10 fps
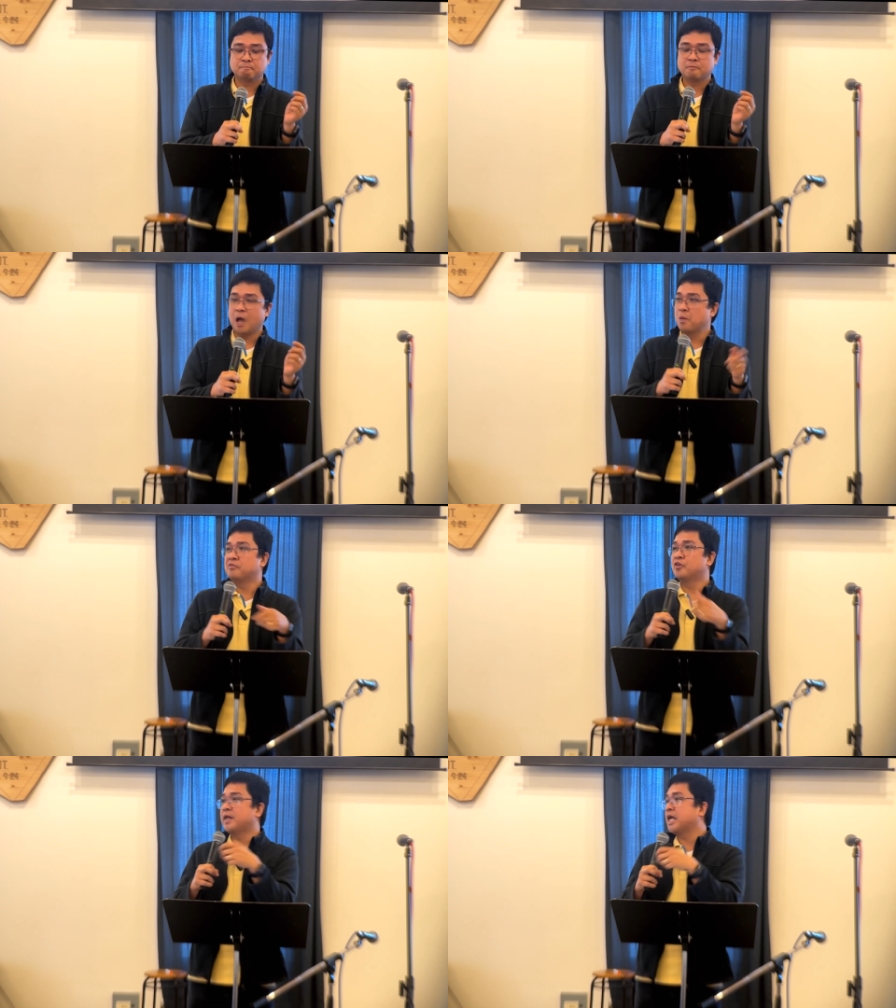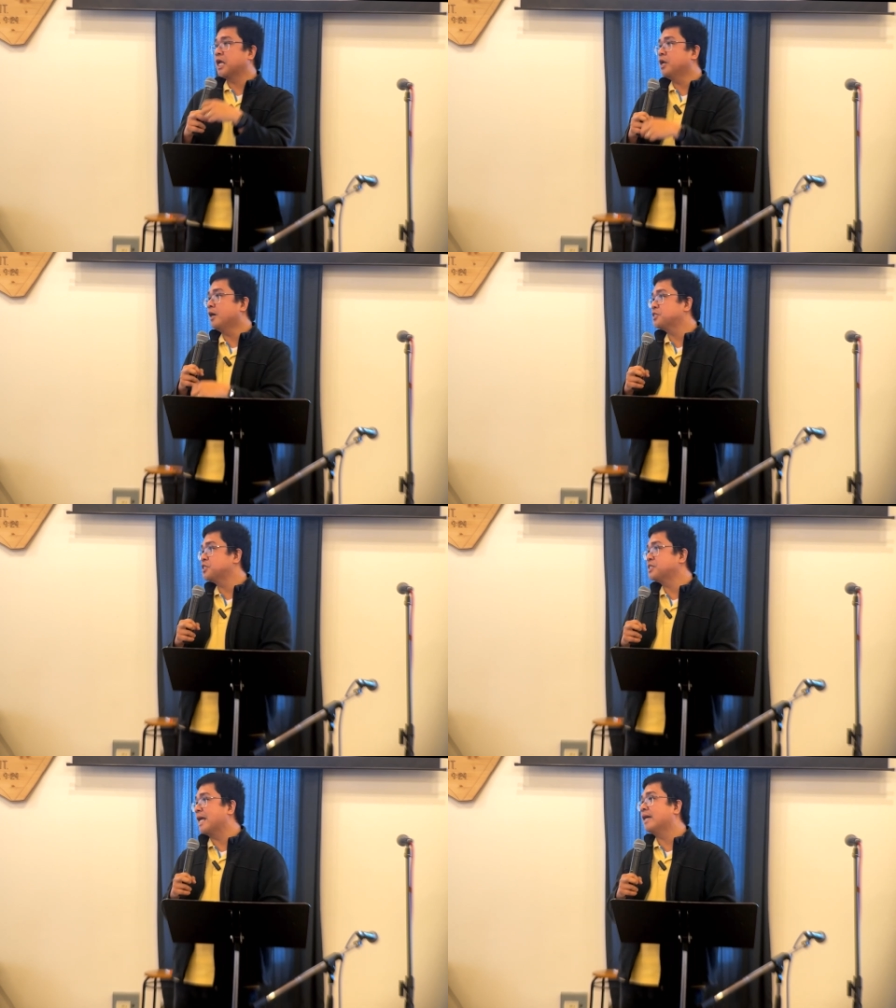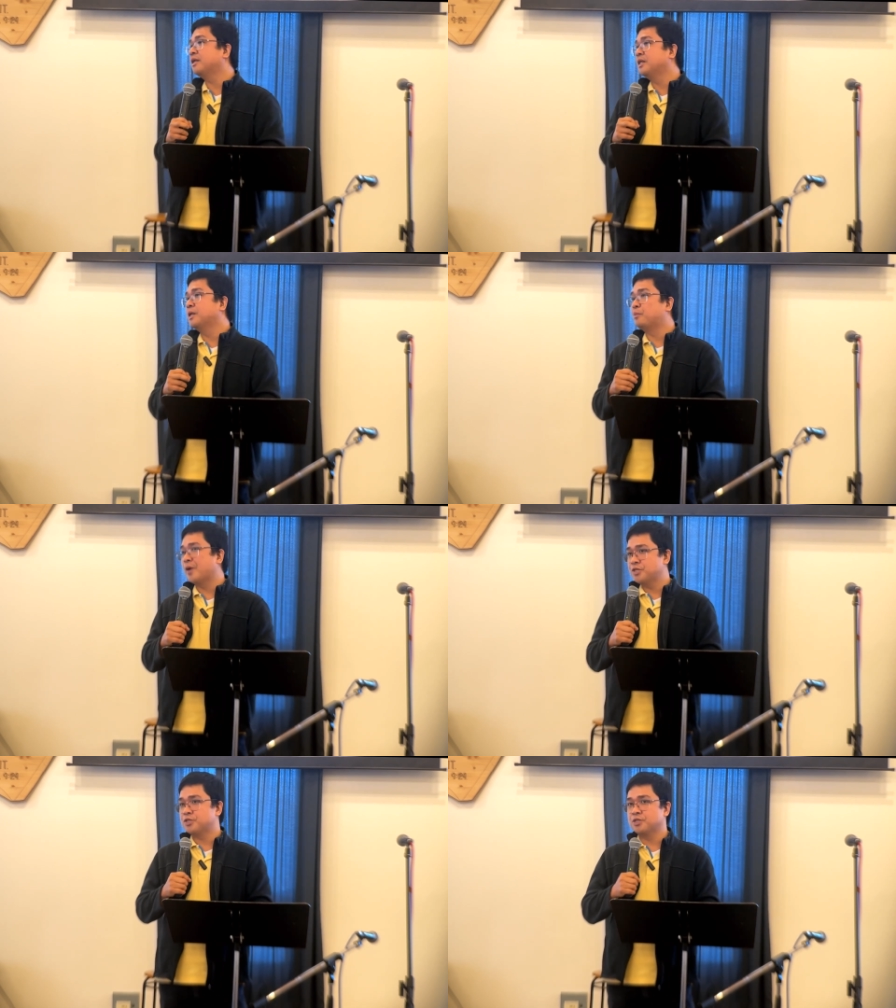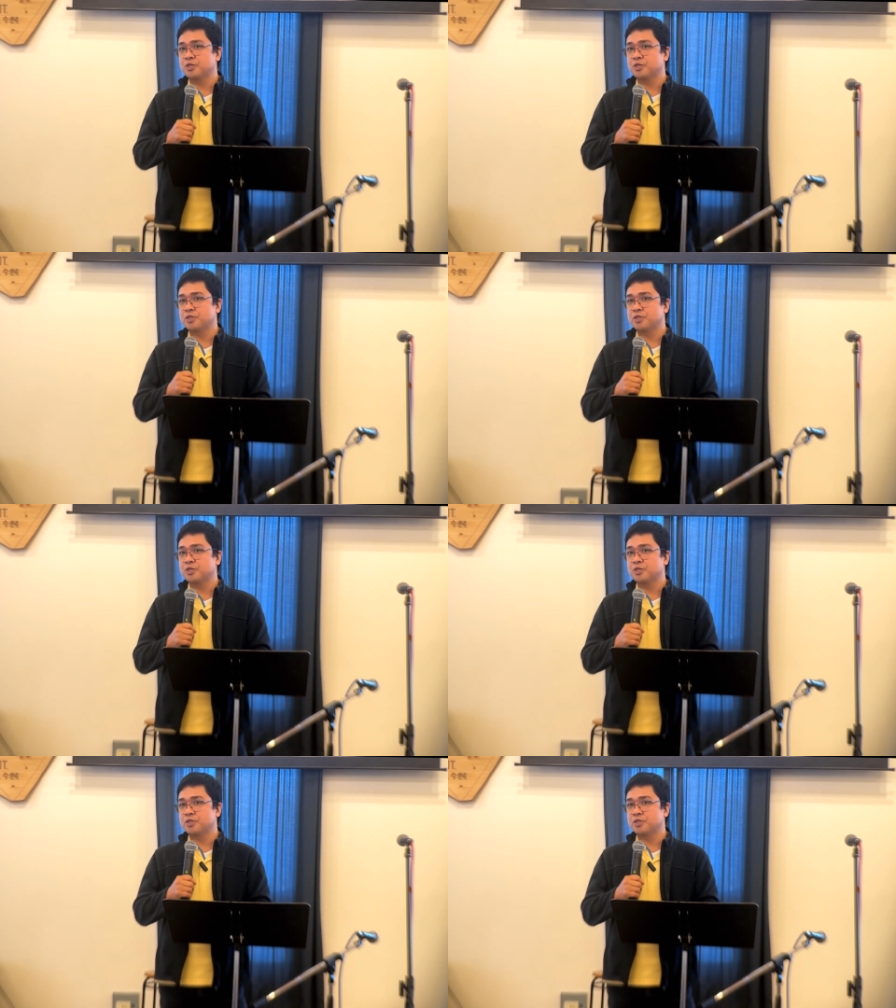However, they cannot stand in the presence